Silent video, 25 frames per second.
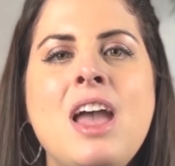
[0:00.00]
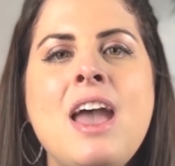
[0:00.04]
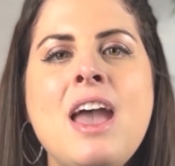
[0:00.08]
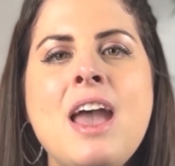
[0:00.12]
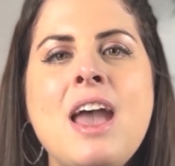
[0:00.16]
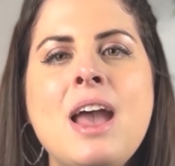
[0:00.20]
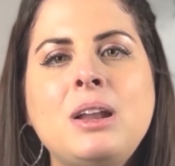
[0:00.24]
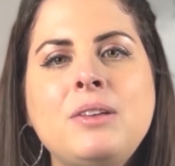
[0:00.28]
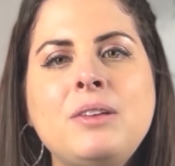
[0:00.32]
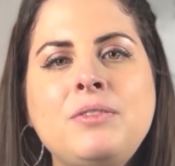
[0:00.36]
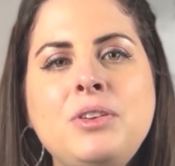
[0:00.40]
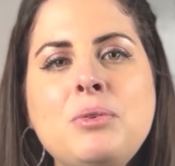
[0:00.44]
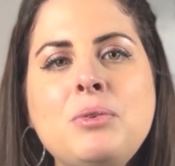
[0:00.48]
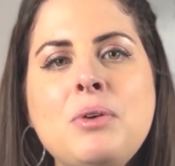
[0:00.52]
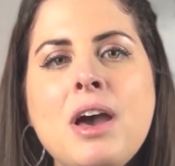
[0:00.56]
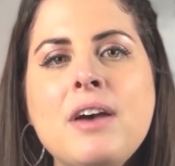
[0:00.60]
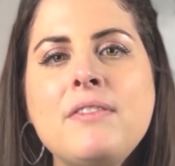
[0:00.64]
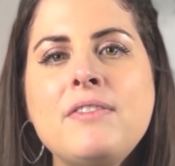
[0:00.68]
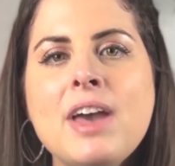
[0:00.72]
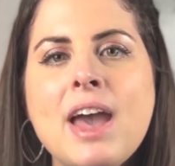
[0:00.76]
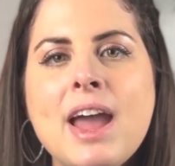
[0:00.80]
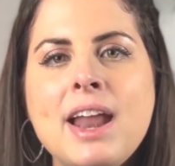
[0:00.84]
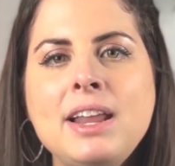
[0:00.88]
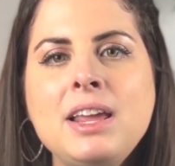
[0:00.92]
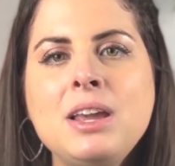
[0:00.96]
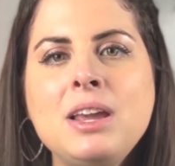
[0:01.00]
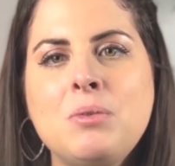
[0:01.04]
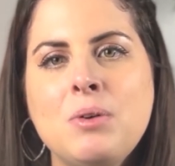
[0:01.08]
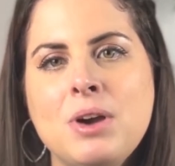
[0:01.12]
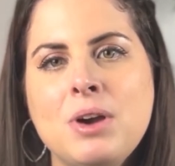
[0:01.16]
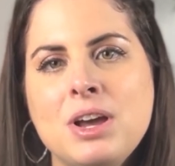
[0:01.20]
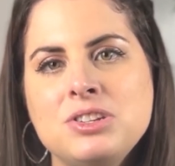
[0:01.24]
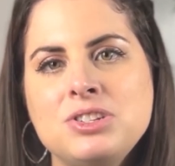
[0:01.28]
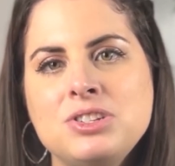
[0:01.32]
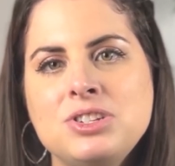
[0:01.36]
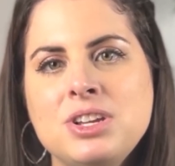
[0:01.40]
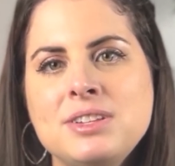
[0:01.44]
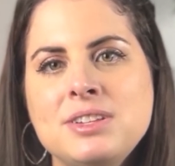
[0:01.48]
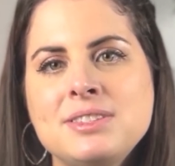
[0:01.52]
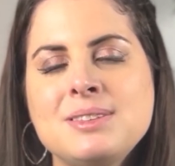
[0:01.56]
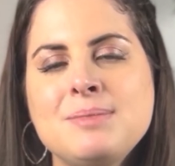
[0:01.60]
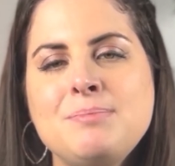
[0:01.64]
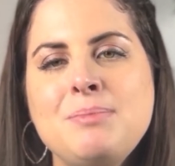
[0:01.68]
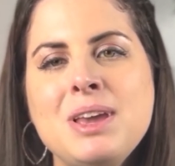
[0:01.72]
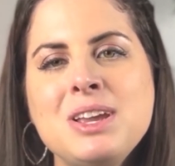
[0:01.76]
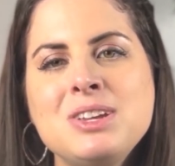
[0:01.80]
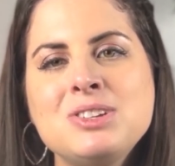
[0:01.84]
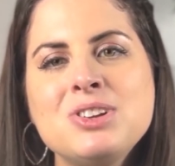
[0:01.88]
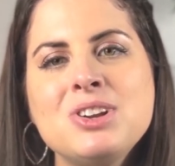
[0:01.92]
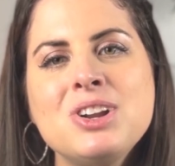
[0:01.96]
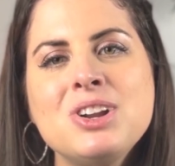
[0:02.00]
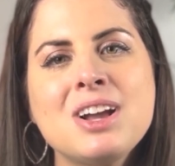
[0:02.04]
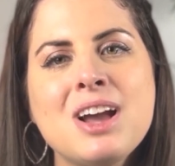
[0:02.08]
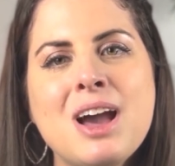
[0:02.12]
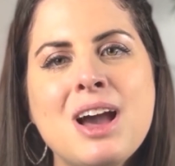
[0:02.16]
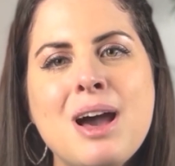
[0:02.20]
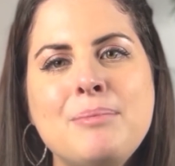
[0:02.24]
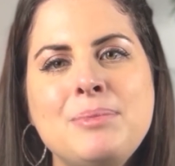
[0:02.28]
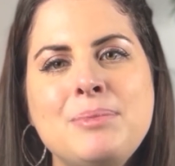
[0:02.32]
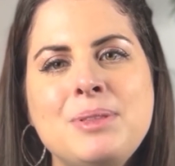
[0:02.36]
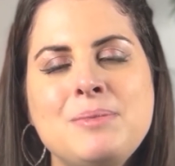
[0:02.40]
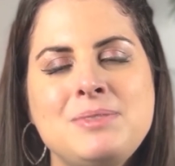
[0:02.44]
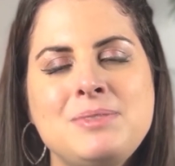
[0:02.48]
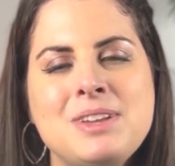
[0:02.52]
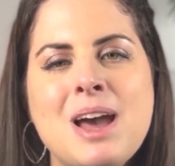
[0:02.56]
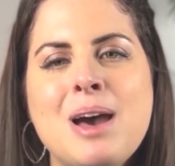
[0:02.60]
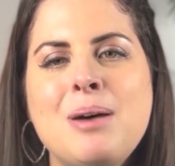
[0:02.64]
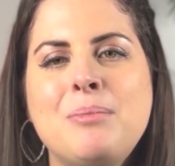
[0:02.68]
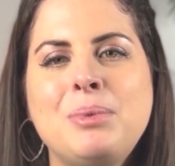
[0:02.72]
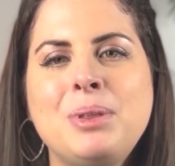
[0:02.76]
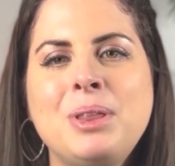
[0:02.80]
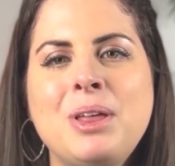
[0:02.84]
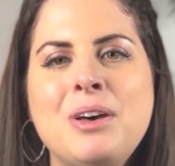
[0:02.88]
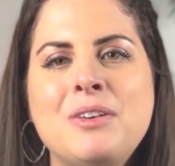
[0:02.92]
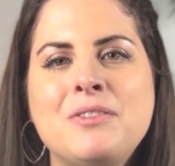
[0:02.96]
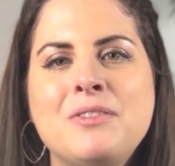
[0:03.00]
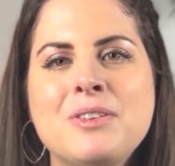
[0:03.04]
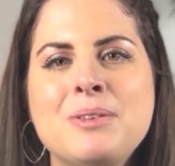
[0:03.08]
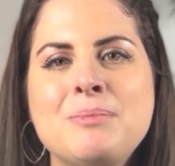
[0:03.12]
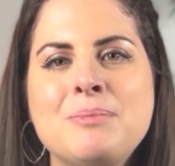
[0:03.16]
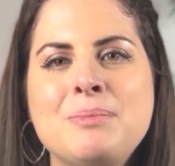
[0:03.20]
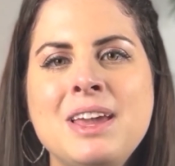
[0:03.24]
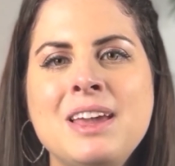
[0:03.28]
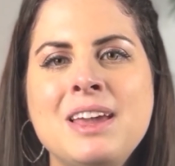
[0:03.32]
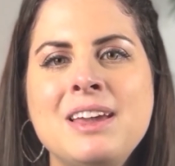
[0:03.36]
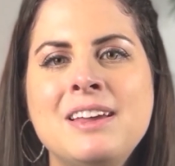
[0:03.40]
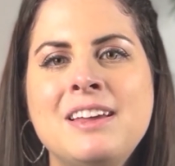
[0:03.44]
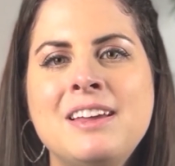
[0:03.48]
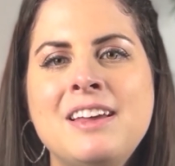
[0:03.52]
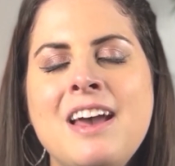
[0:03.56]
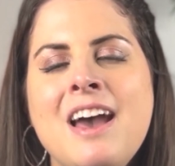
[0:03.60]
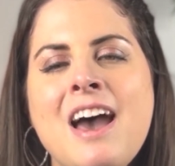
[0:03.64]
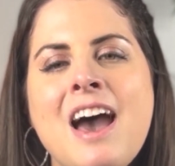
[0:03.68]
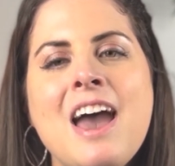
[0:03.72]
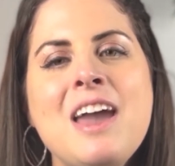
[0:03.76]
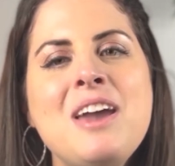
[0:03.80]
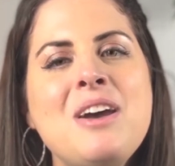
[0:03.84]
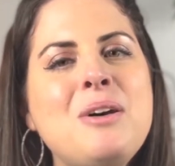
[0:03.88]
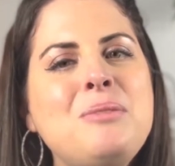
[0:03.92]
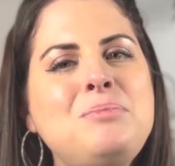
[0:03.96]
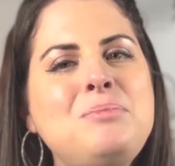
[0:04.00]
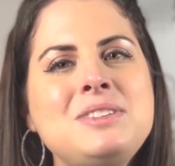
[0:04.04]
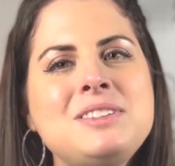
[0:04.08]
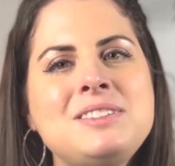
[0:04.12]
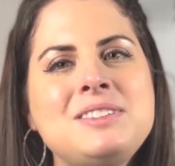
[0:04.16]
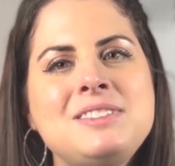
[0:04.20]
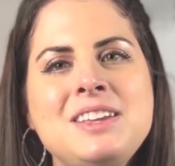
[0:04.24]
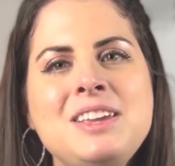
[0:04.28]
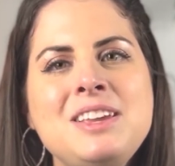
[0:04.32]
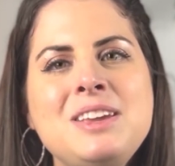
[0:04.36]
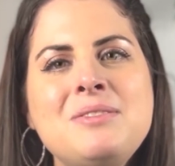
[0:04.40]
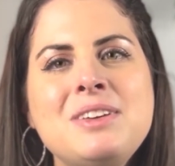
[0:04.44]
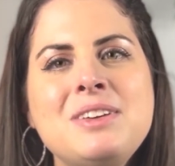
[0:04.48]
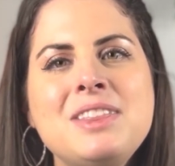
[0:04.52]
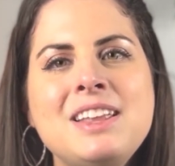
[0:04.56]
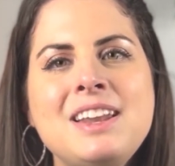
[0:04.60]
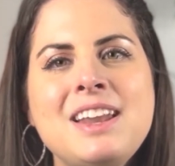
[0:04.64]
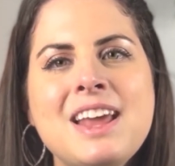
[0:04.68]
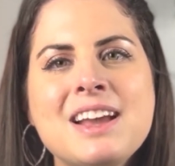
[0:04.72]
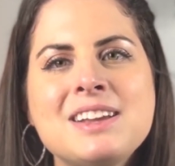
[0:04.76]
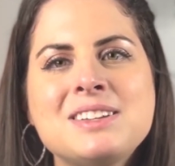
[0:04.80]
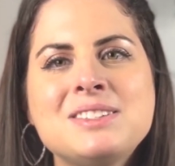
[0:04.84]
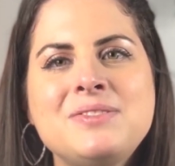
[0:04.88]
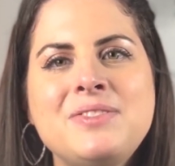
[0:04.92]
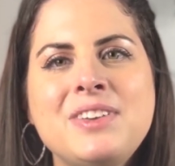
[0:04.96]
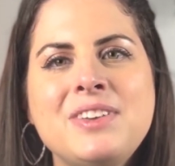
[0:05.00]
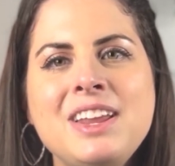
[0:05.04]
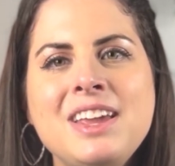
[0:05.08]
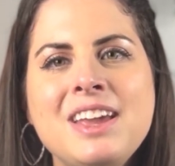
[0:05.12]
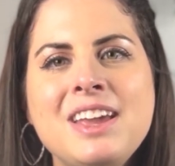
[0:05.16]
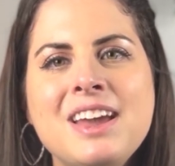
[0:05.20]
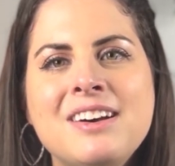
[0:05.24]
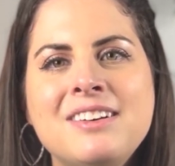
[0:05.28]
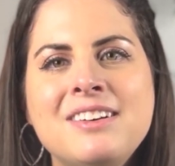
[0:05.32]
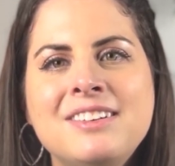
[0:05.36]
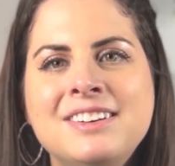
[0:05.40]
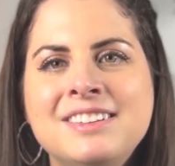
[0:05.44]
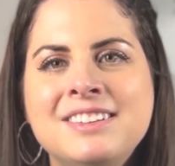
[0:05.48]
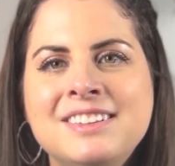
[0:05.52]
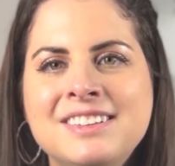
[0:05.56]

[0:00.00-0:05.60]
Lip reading: And if you have any questions, make sure to comment them down below for me. I hope to see you in the next video.